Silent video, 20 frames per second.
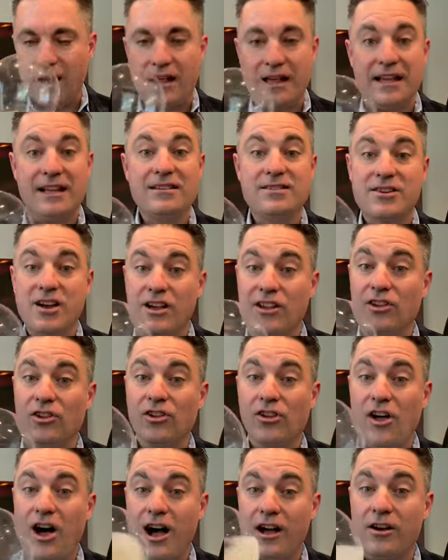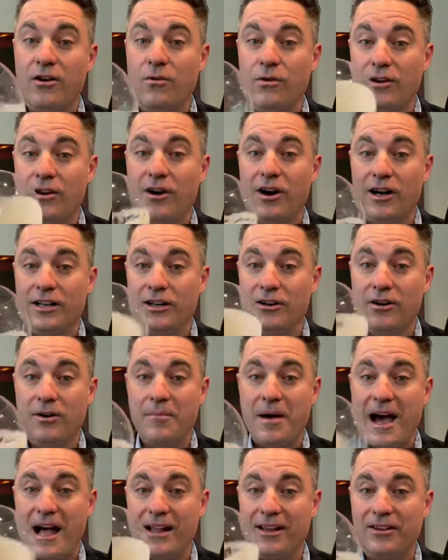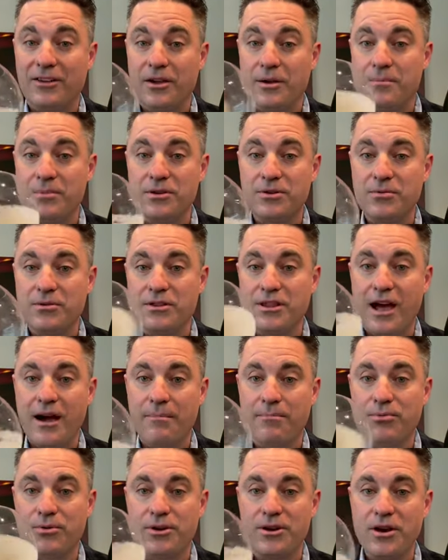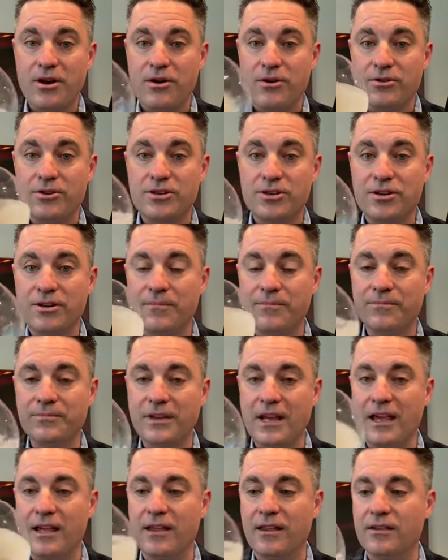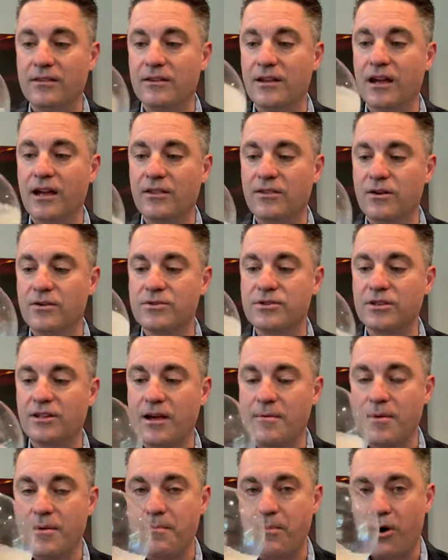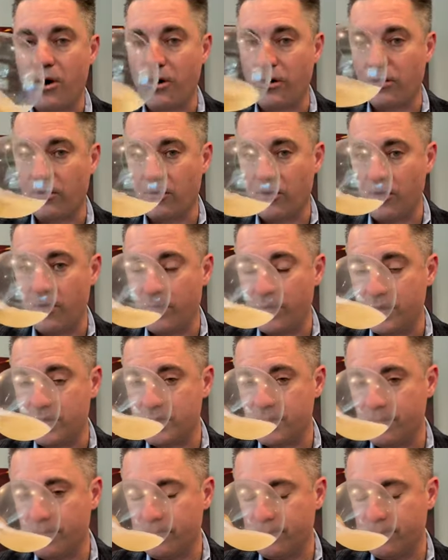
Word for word: It's got a lot going on aromatically between that brioche and those lemon bar aromas.